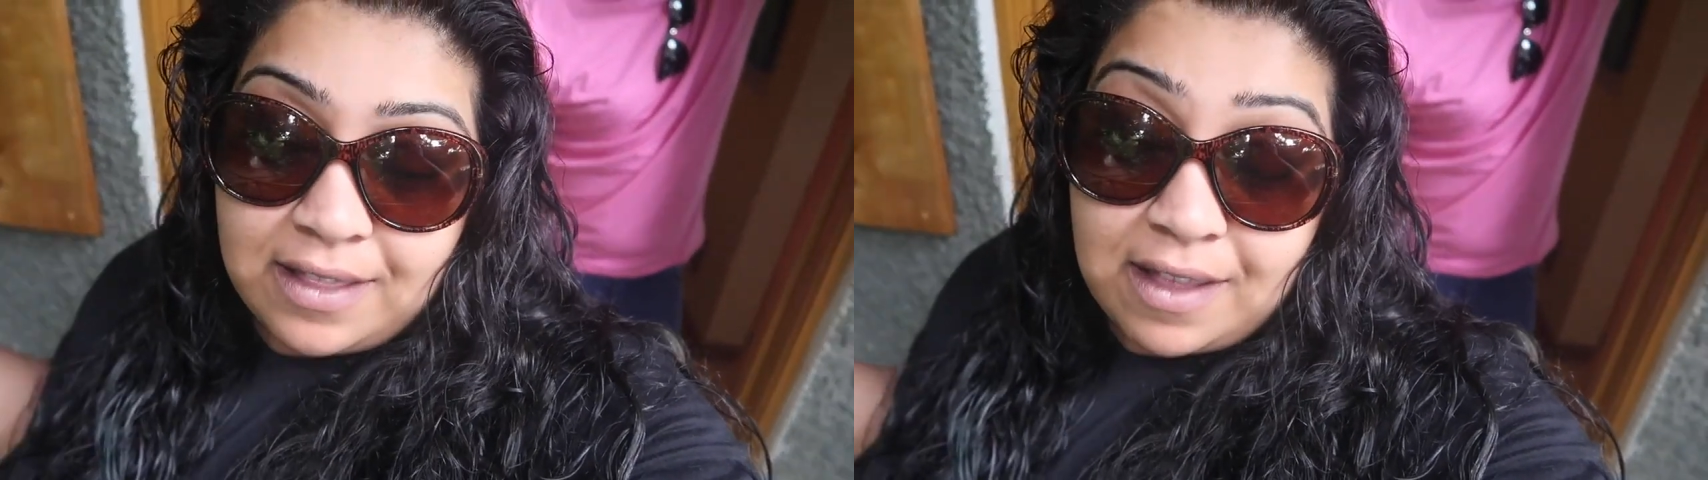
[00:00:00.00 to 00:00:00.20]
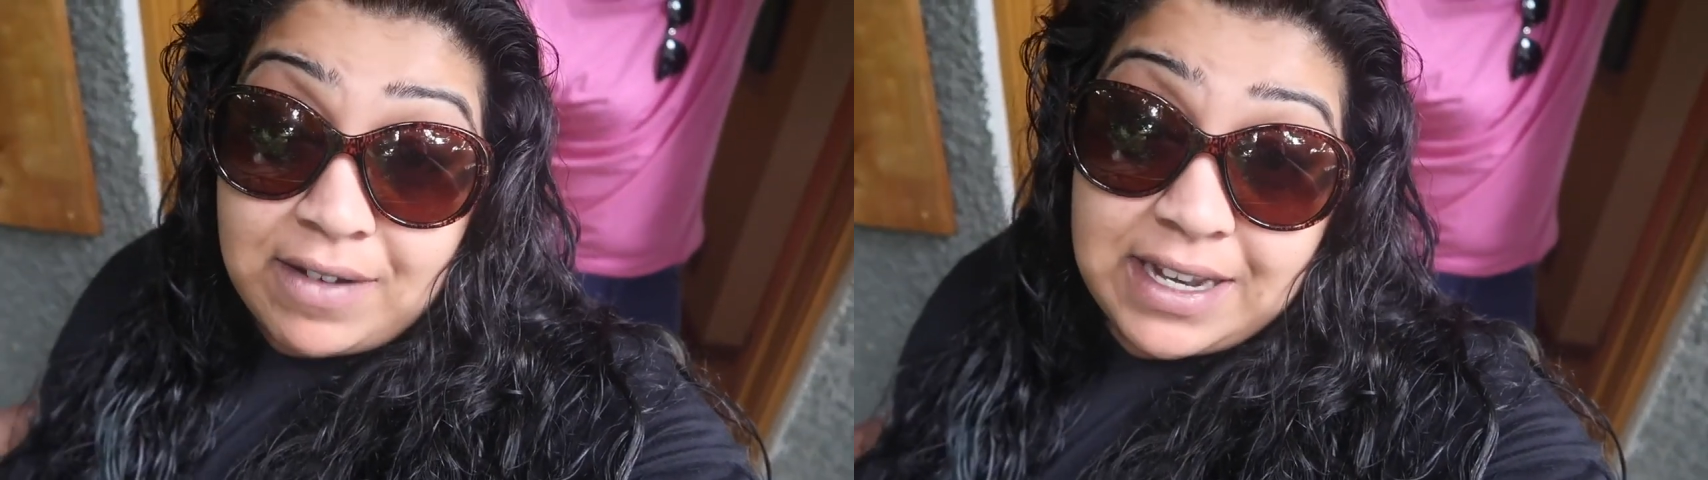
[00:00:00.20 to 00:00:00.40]

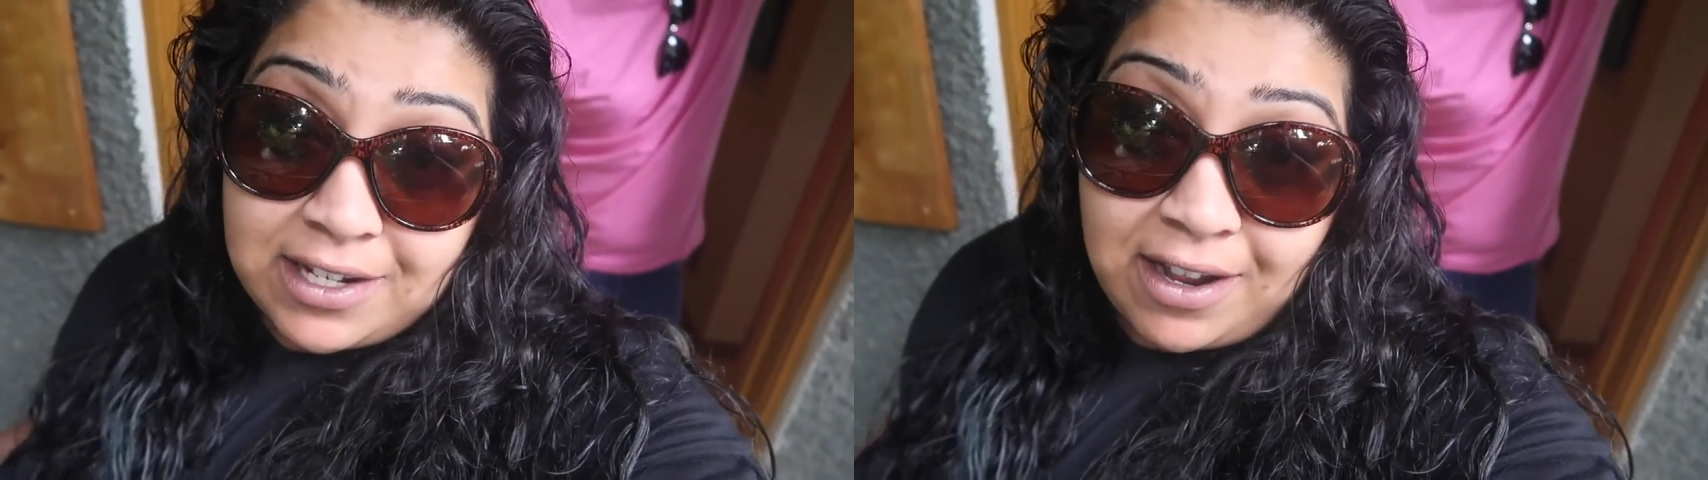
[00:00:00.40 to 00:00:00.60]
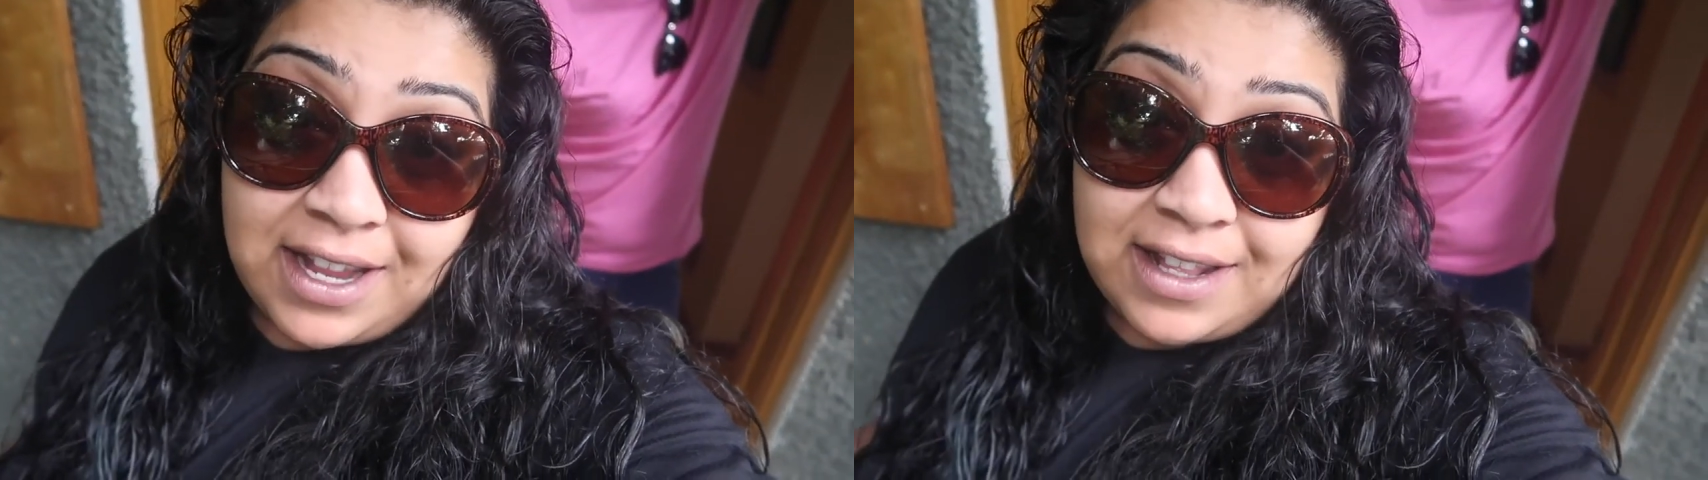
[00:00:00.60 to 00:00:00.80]
they're really
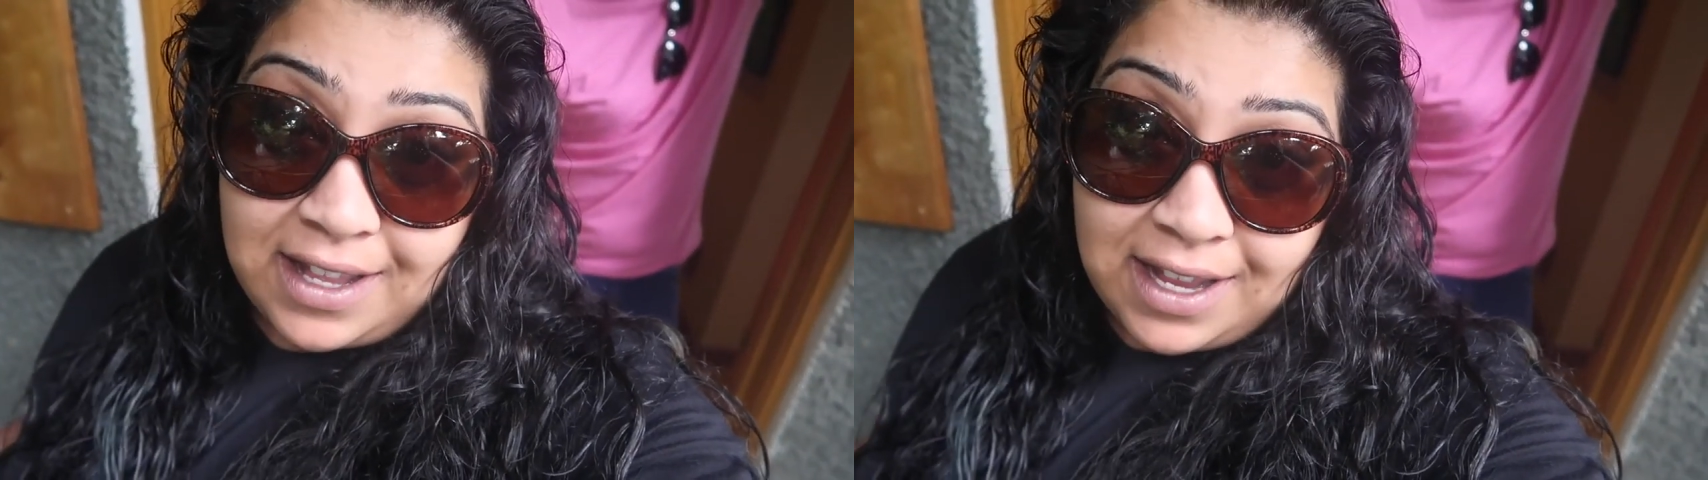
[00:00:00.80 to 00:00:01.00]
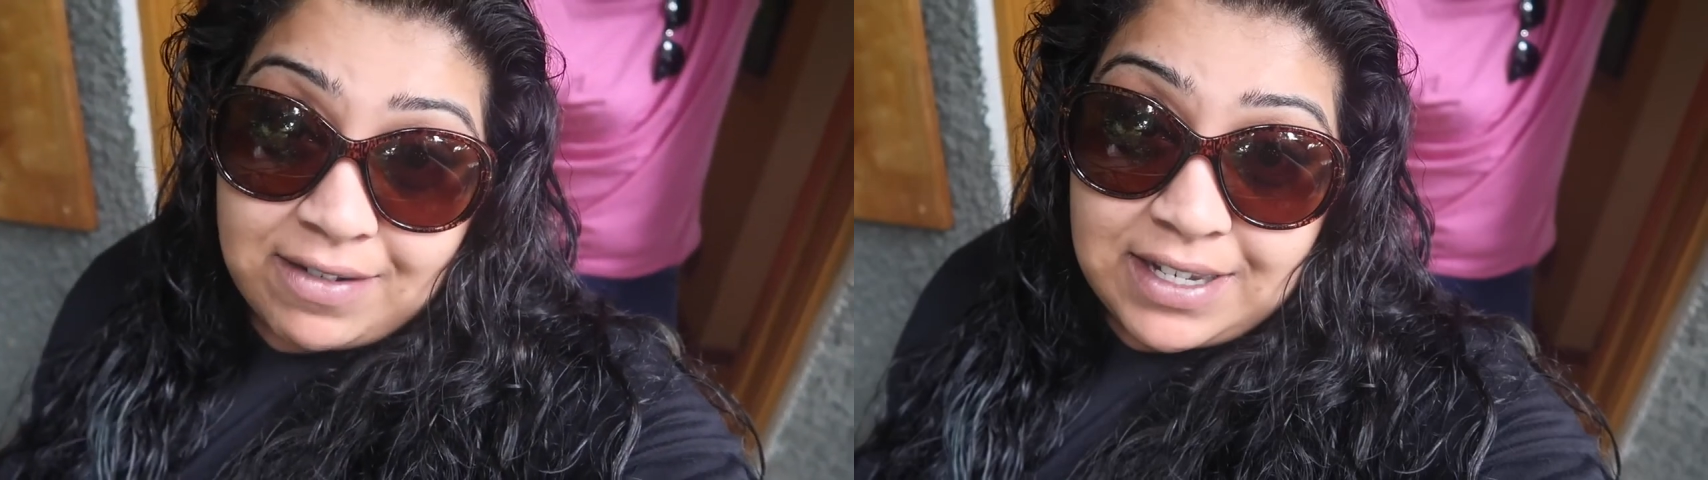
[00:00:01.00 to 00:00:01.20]
tight and
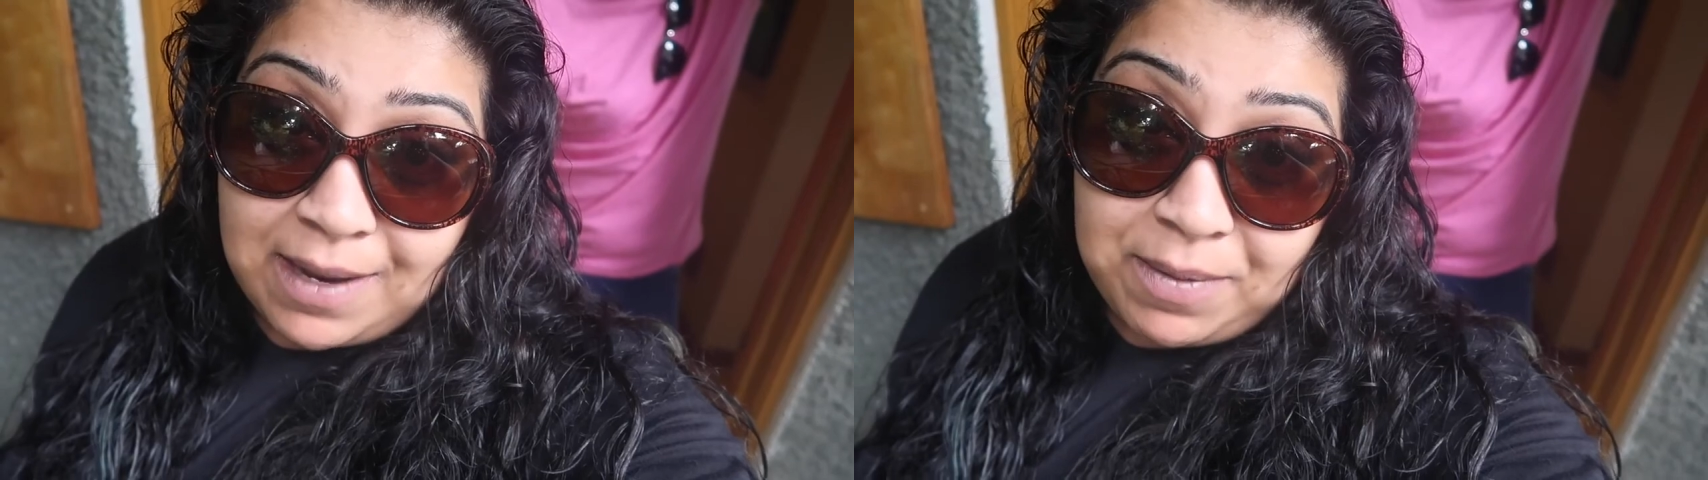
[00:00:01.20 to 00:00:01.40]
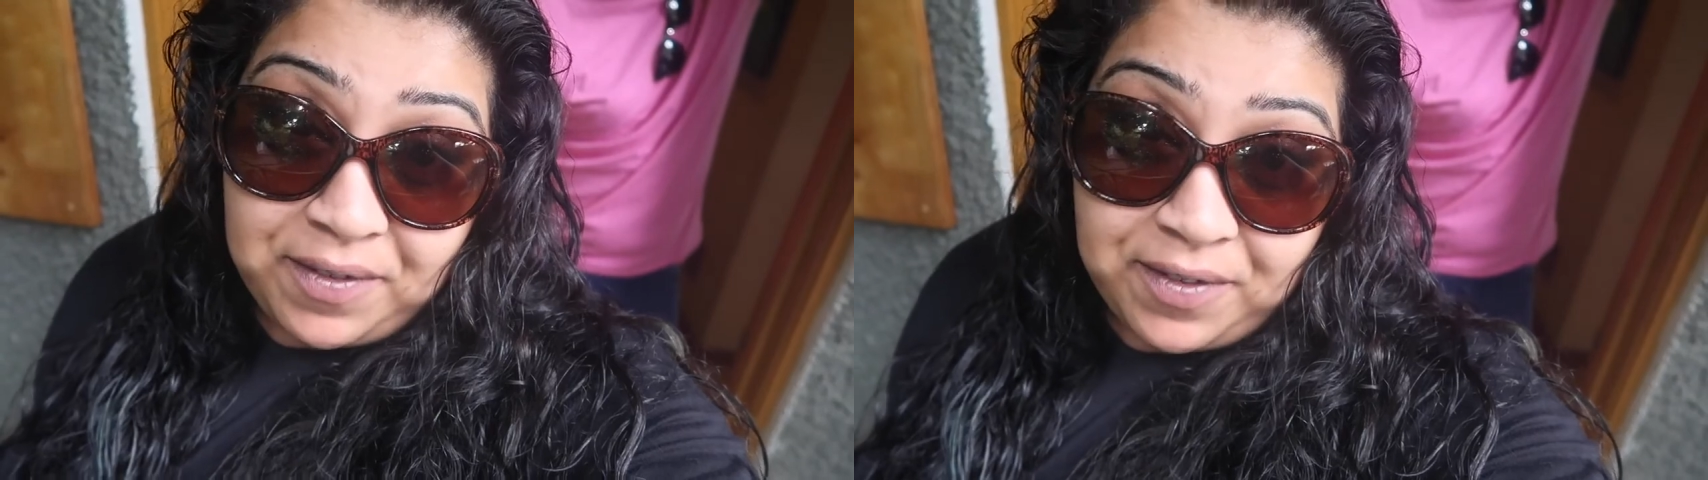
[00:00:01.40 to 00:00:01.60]
they
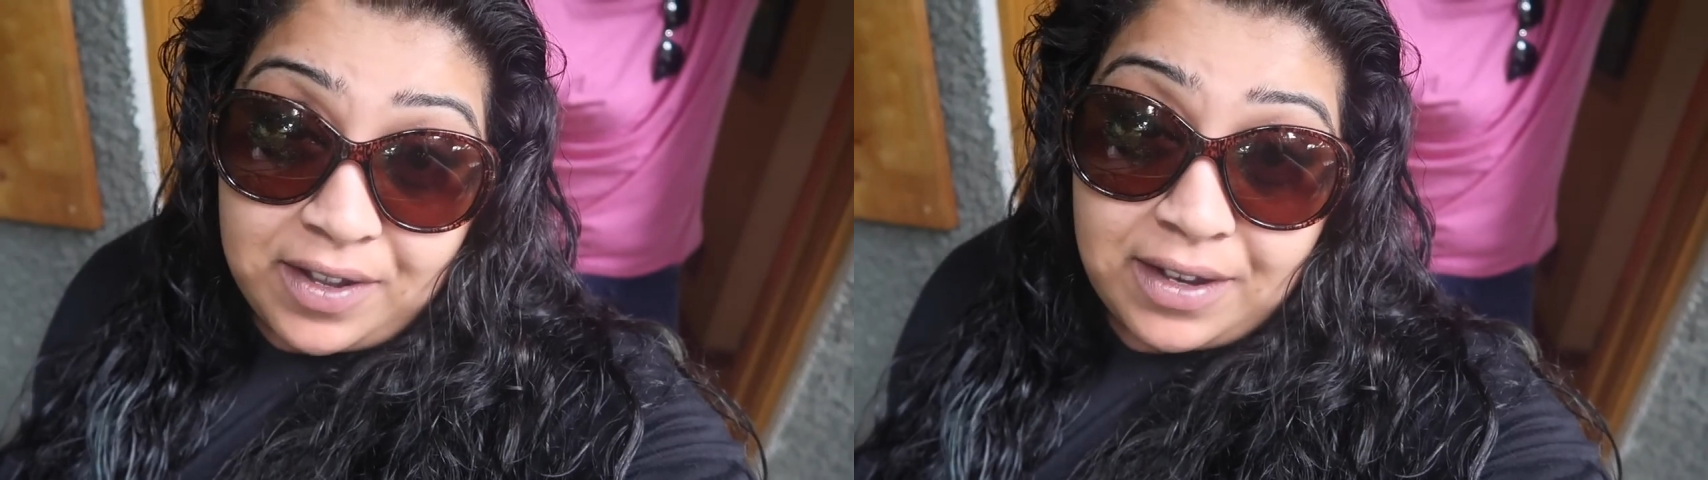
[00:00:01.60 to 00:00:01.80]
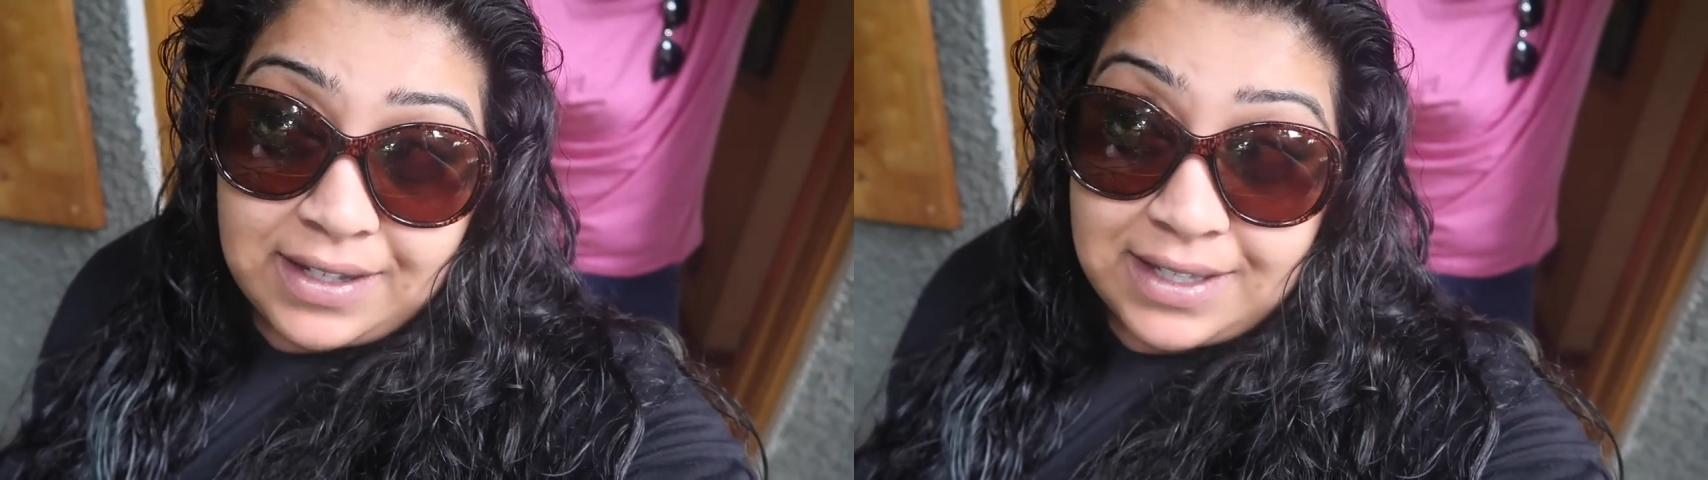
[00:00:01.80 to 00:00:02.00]
irritate my
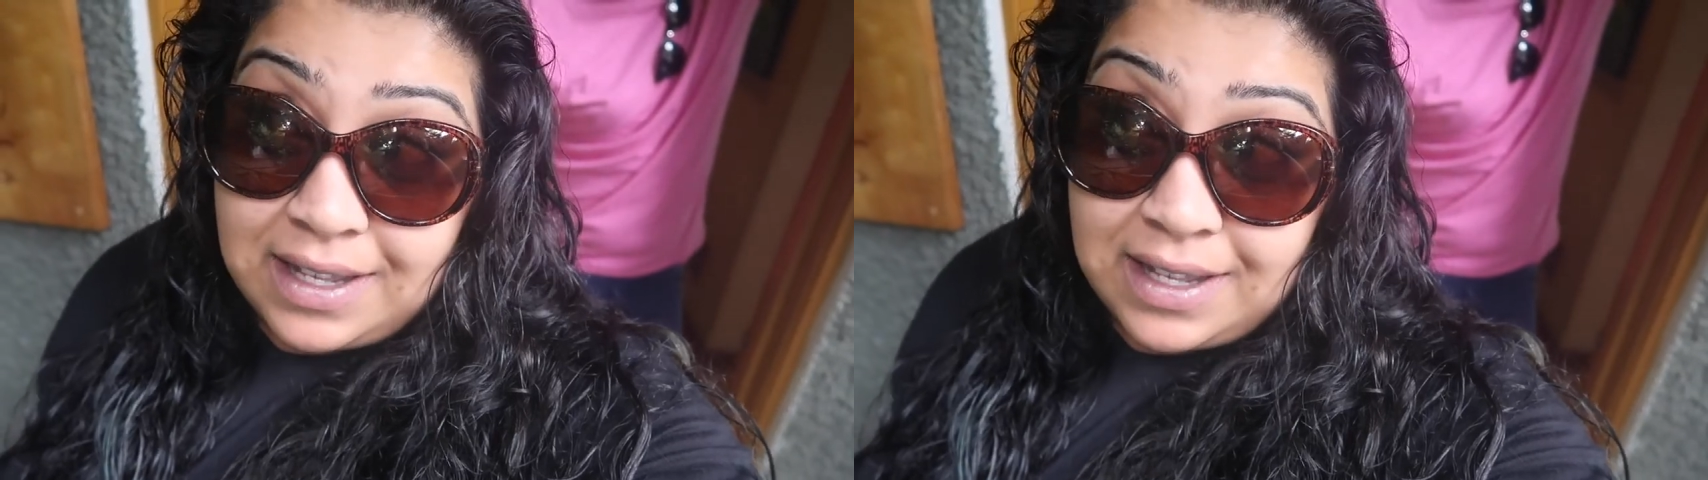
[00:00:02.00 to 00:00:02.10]
foot because